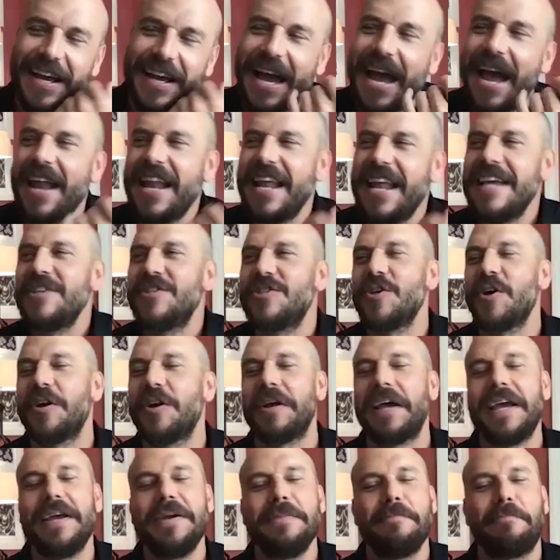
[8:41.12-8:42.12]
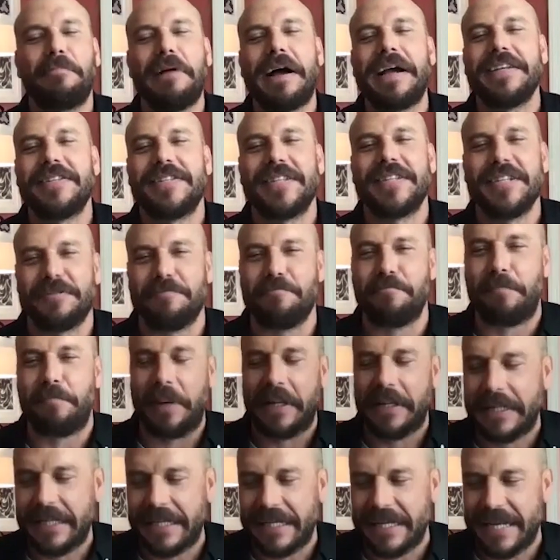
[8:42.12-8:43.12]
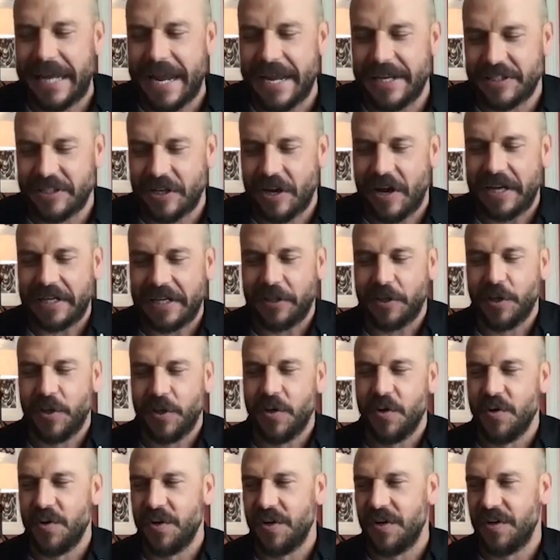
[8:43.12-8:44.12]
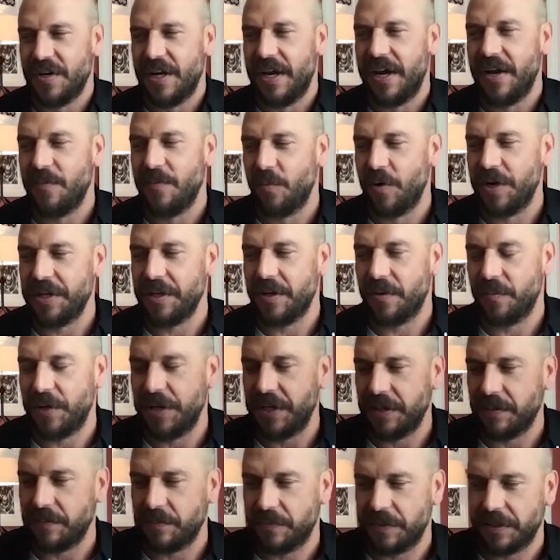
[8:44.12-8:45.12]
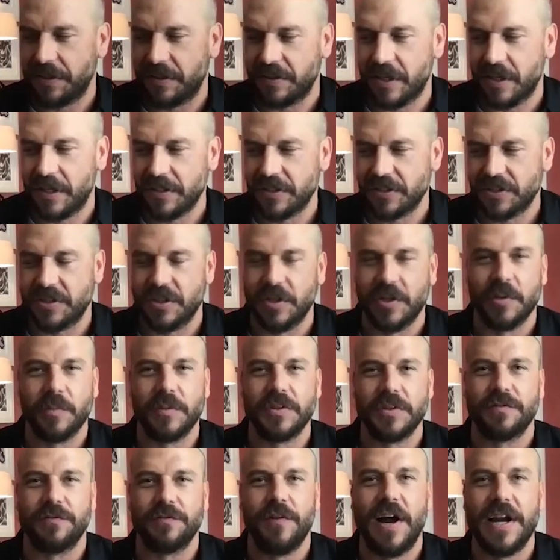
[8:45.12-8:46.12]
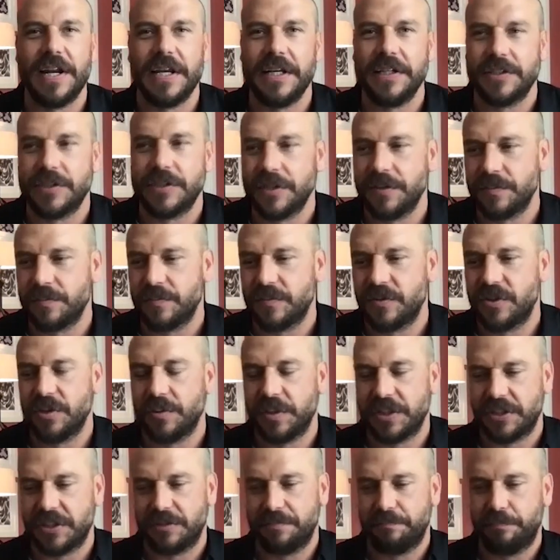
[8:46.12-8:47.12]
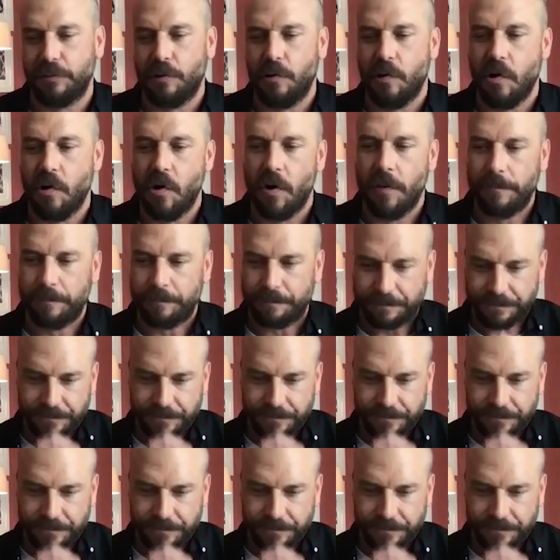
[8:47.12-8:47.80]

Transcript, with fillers: And he plays this billionaire tycoon, and I just thought it was funny to explore,